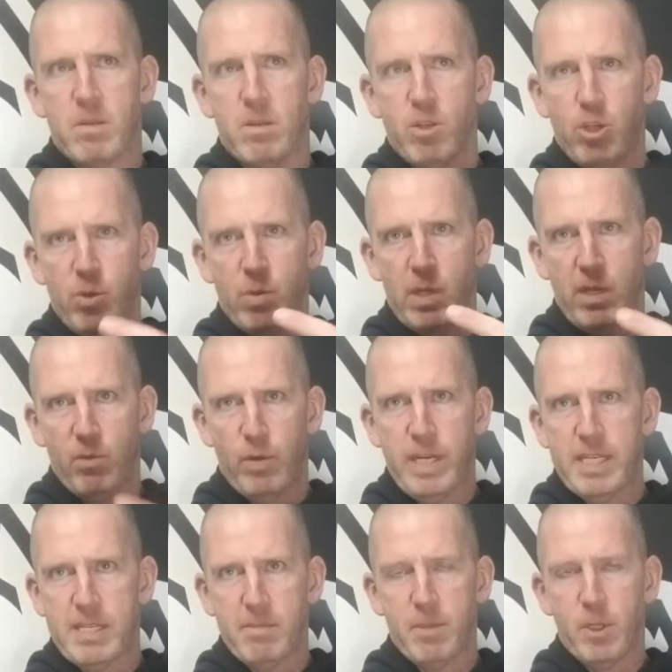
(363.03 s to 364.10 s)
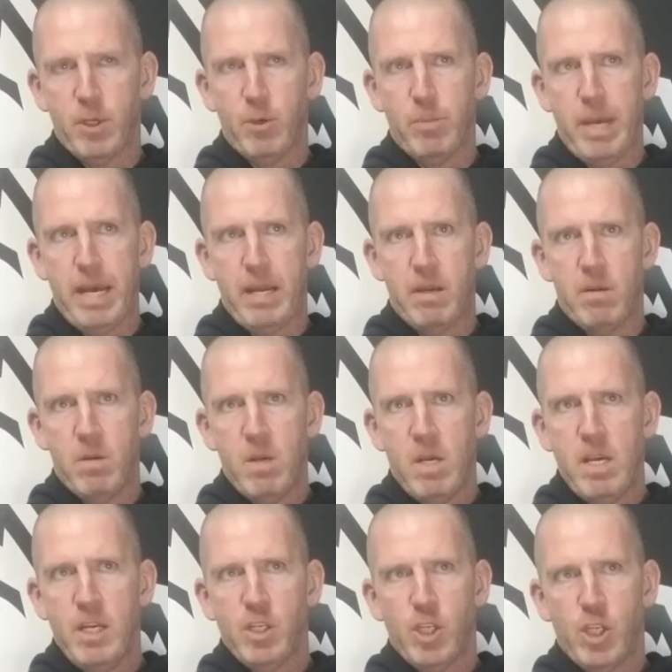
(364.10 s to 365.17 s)
She was going to reassemble a new bed.
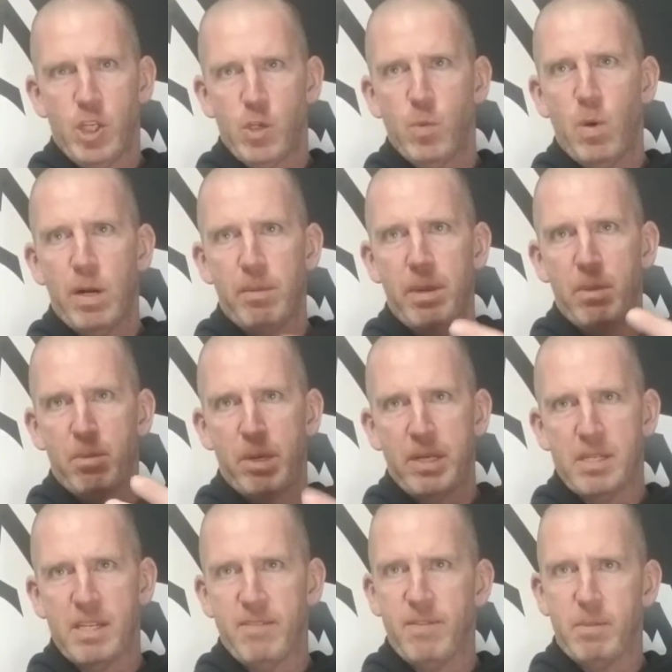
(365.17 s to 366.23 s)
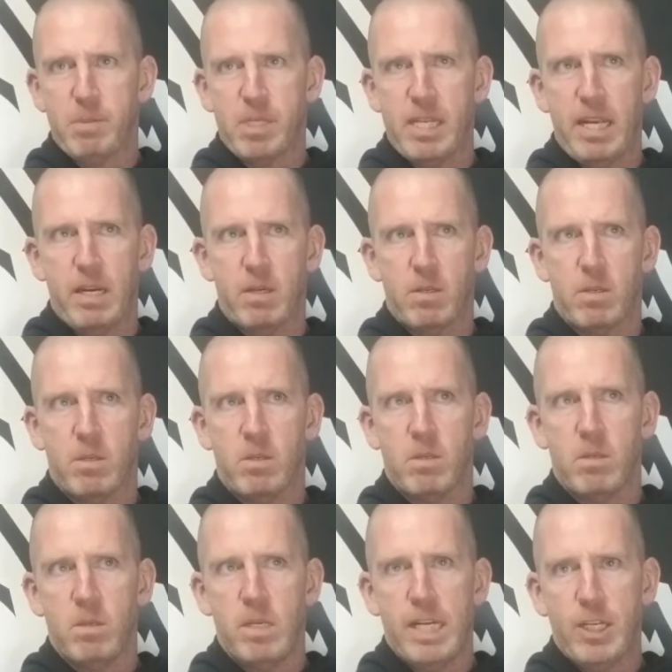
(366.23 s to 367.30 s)
She just wanted me to bring stuff upstairs.
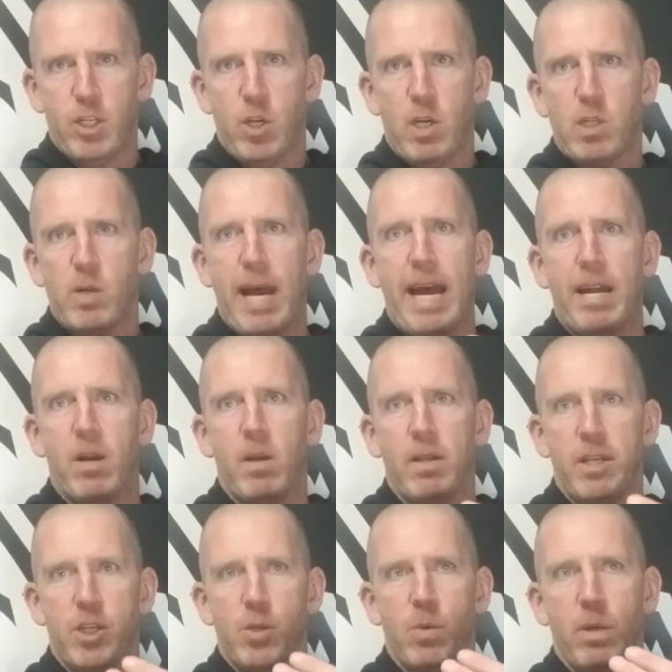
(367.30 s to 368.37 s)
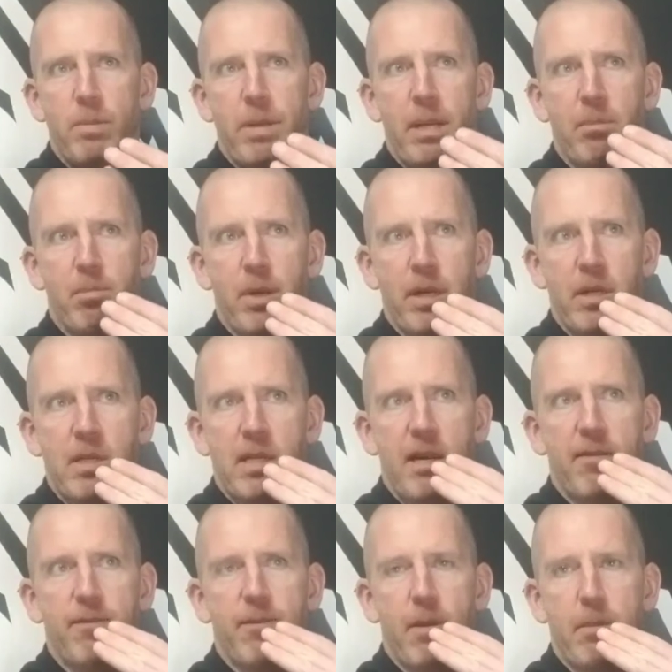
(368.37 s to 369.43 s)
And she also added on that she wanted me to bring
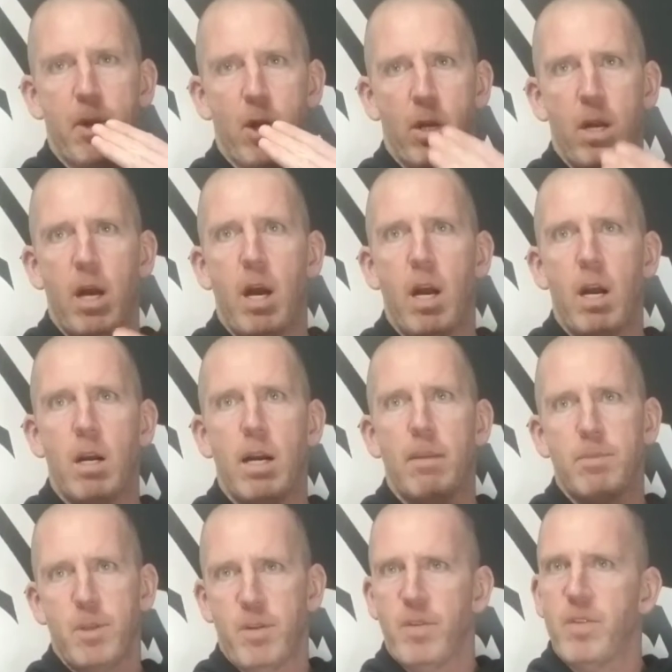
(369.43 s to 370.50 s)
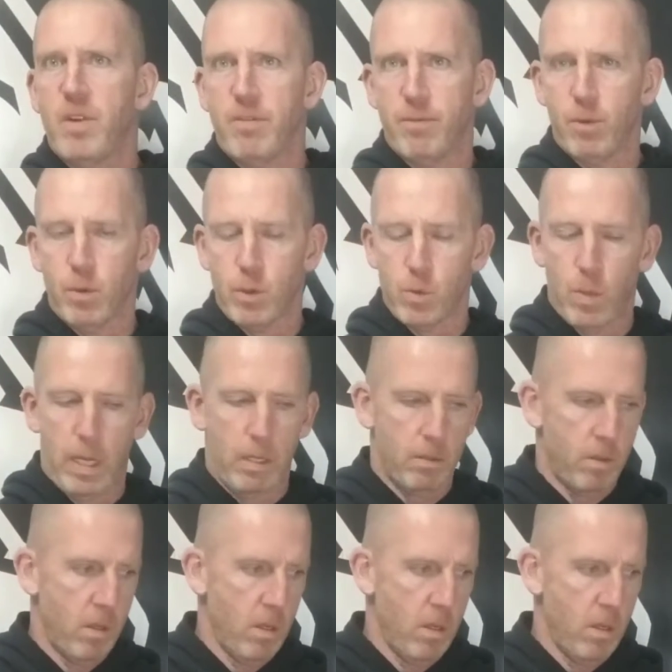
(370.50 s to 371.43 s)
stuff from her car up to the third floor as well.